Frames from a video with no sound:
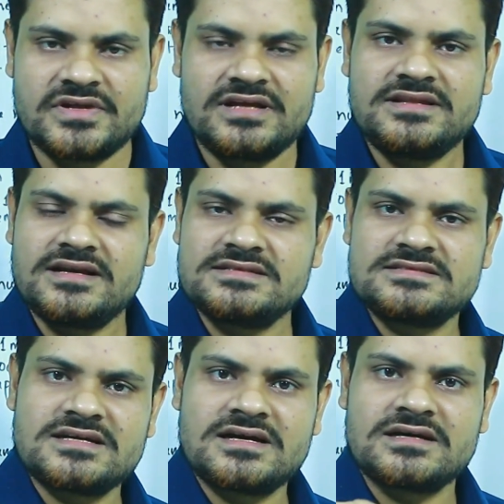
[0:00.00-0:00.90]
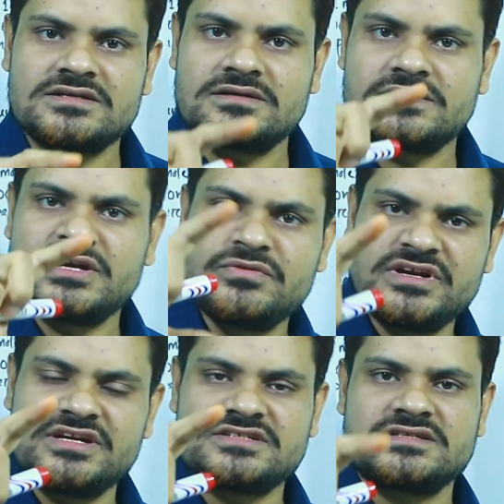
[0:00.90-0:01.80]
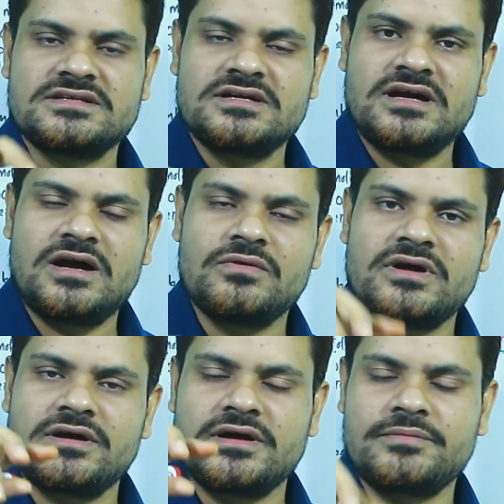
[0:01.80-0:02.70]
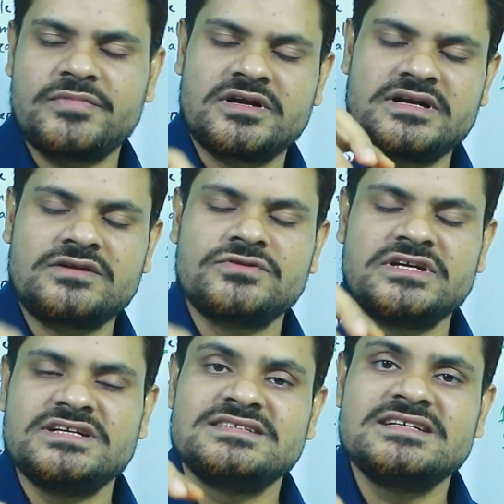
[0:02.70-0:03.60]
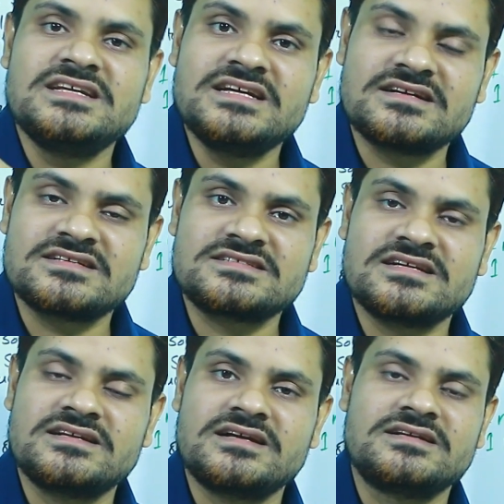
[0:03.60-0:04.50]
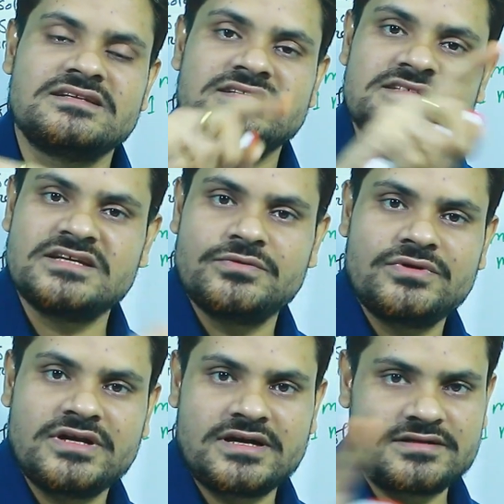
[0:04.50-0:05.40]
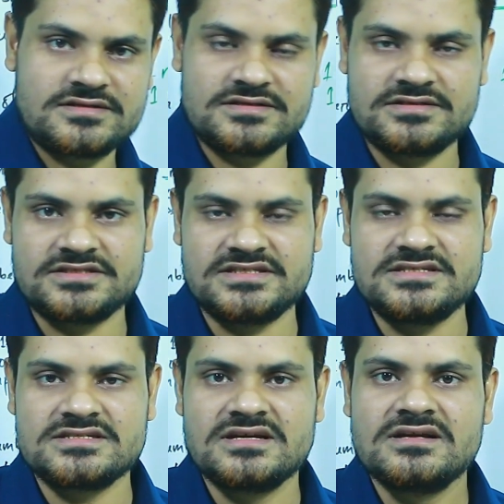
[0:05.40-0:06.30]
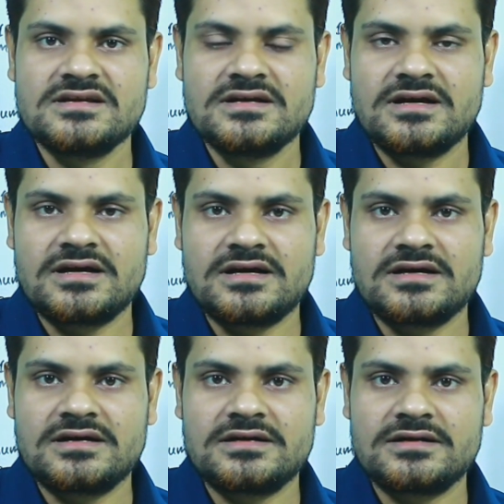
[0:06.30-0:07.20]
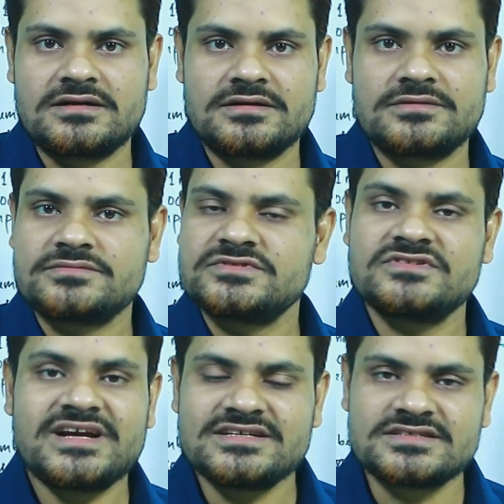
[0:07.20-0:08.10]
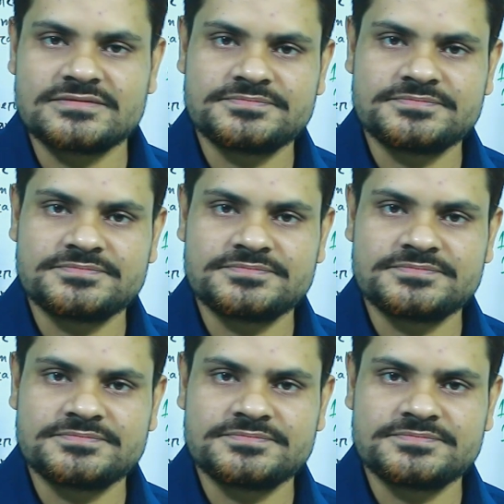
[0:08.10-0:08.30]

and there is the units how that we easily understand that this is urea and this is rice.